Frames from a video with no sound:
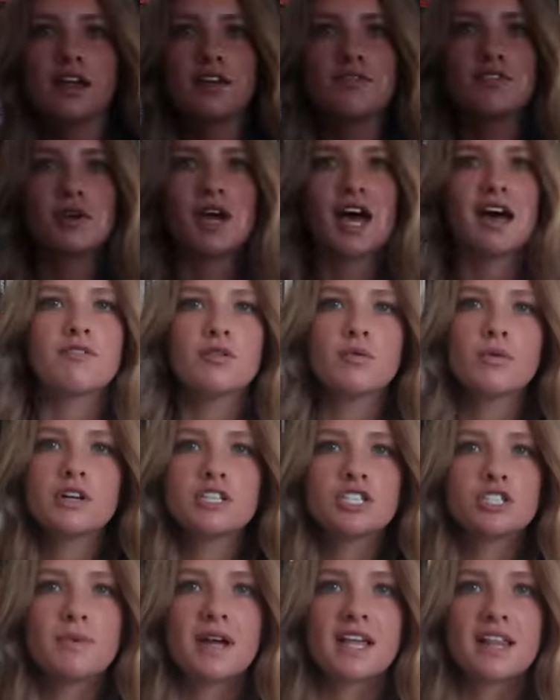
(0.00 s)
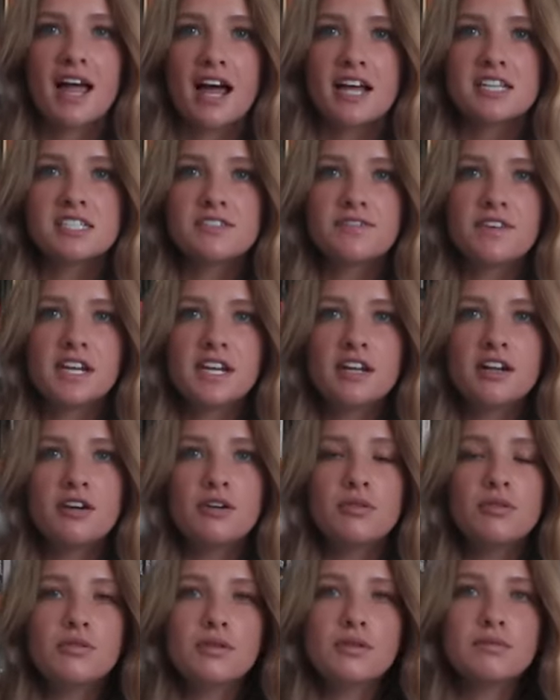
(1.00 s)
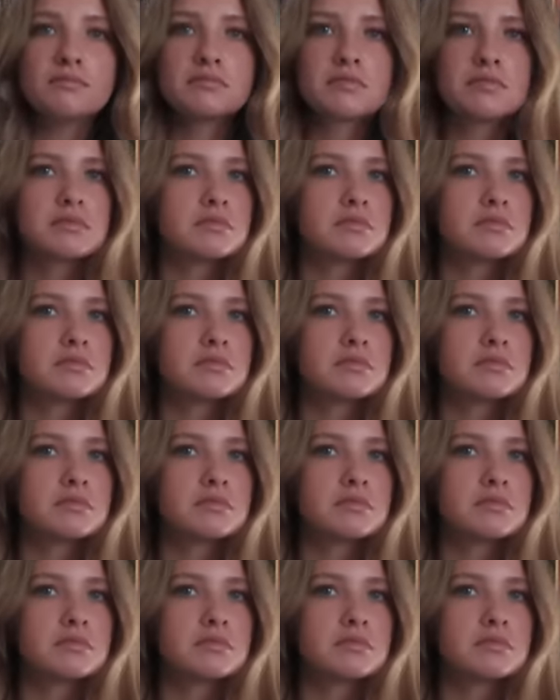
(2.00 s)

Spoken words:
If you haven't watched my last video,